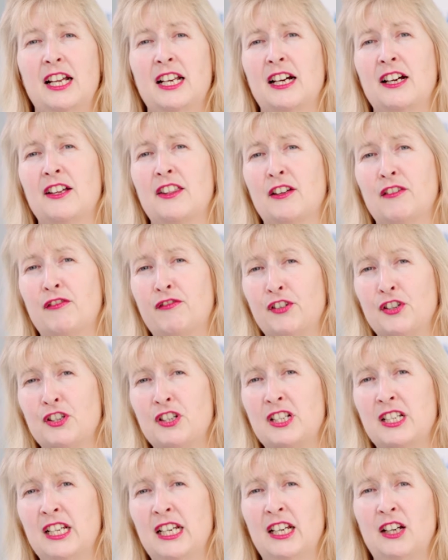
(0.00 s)
and either
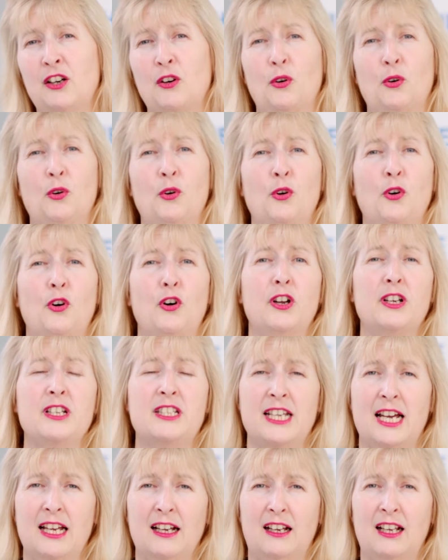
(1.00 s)
funding or
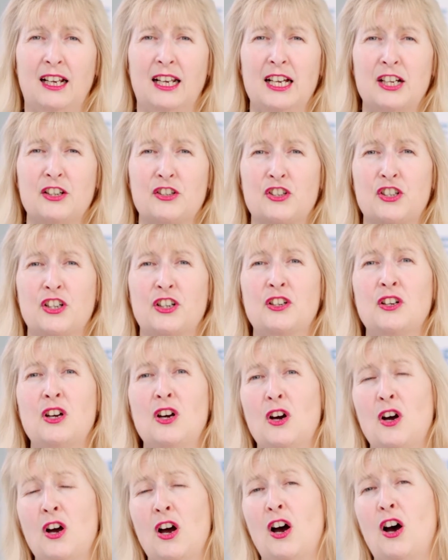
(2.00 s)
debt collection
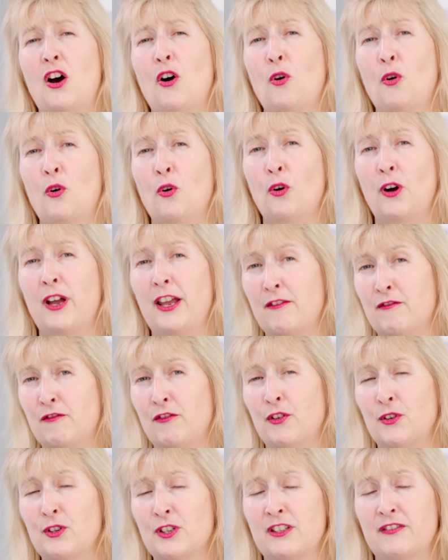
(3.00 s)
or
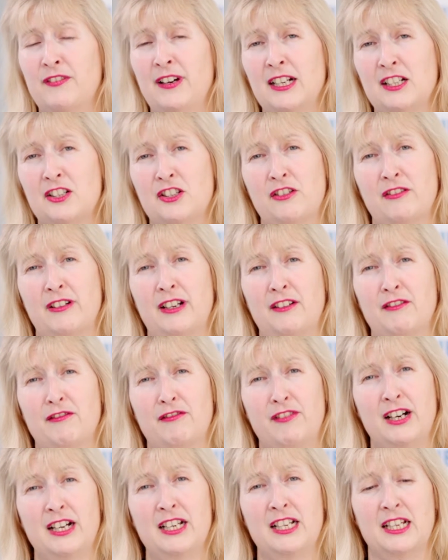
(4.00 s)
invoice factoring,
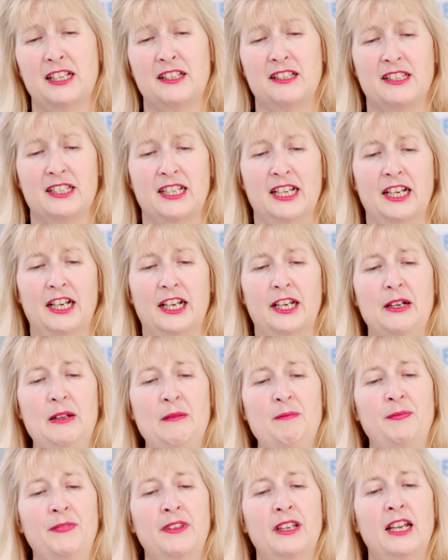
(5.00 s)
financing.
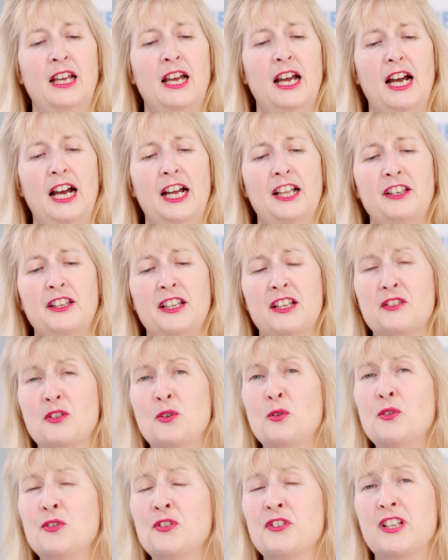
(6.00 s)
And there's
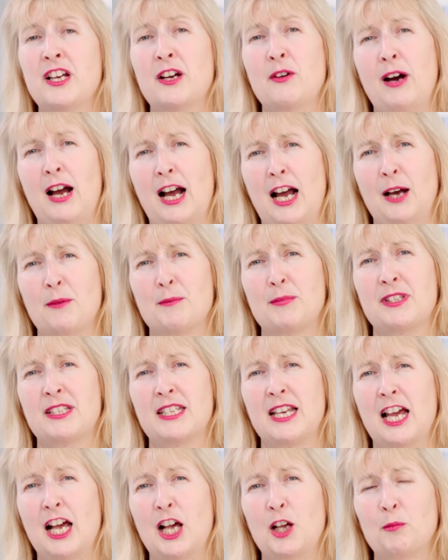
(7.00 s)
also apps
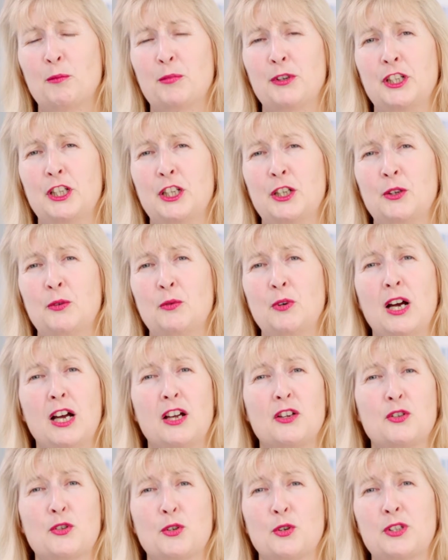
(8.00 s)
to help you
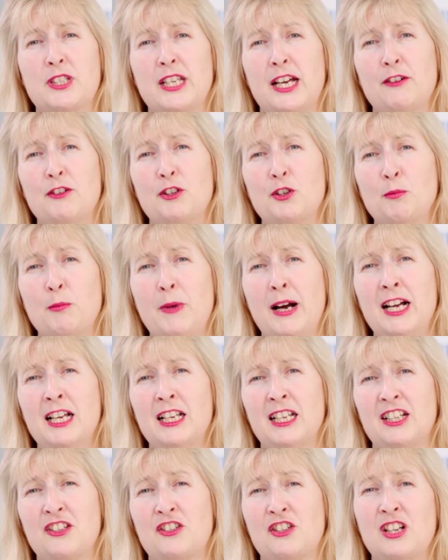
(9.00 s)
sort out your
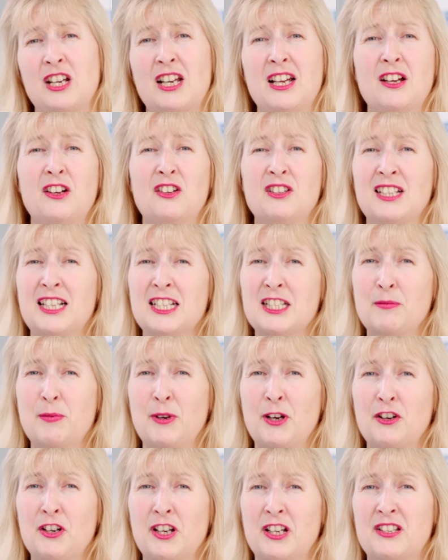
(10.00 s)
mileage. Because let's be
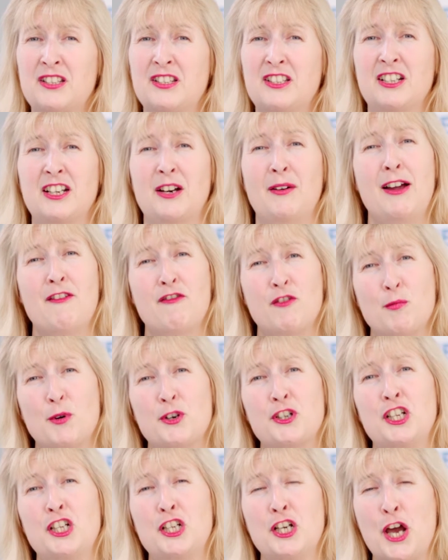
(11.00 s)
honest, you know,
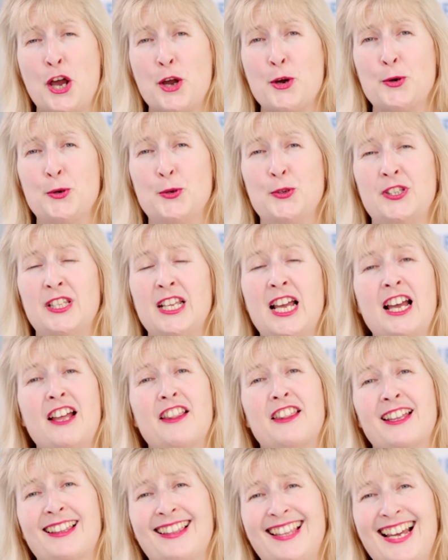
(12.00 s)
everybody knows
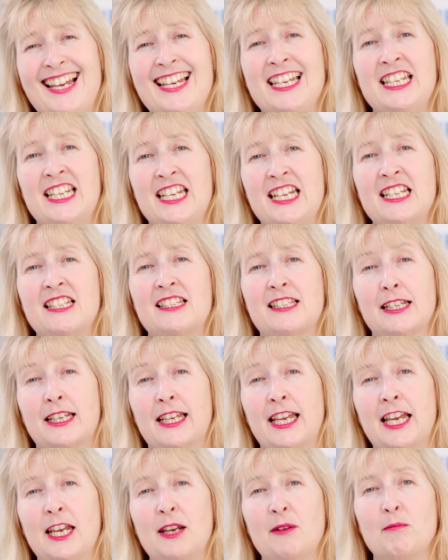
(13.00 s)
that they need to
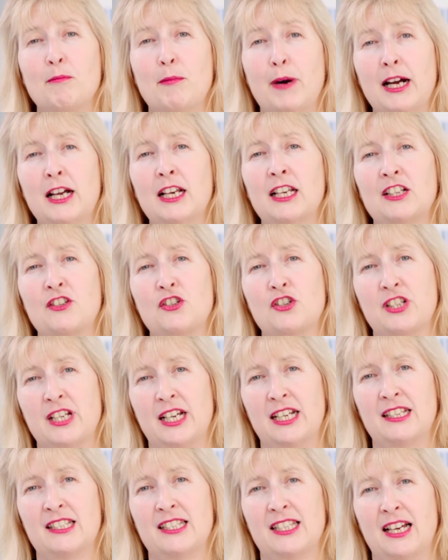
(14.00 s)
keep mileage
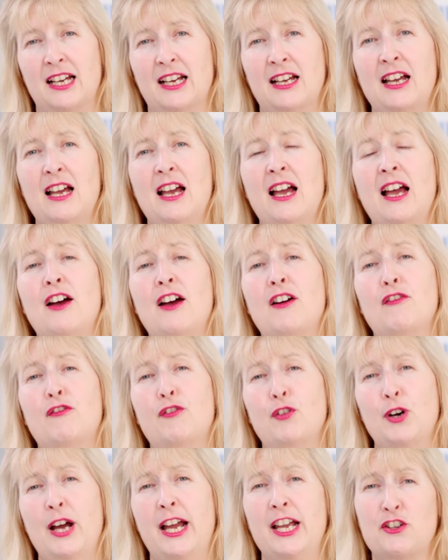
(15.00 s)
data
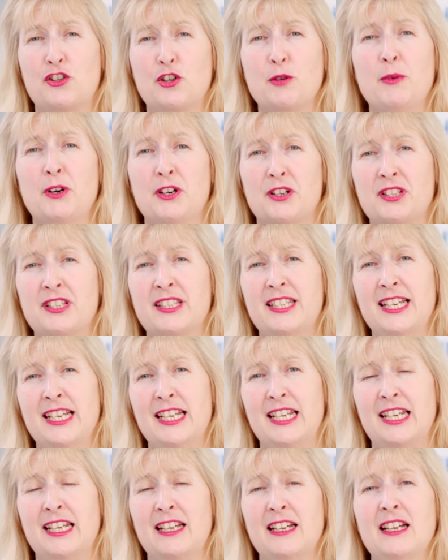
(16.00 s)
for
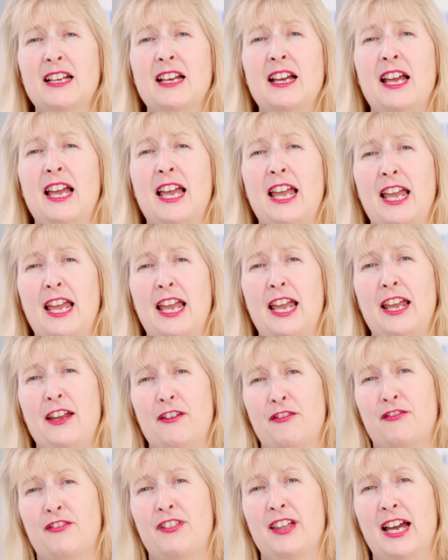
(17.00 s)
HMRC
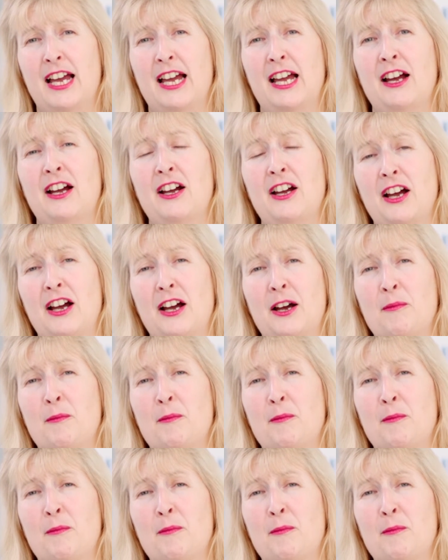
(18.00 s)
if they're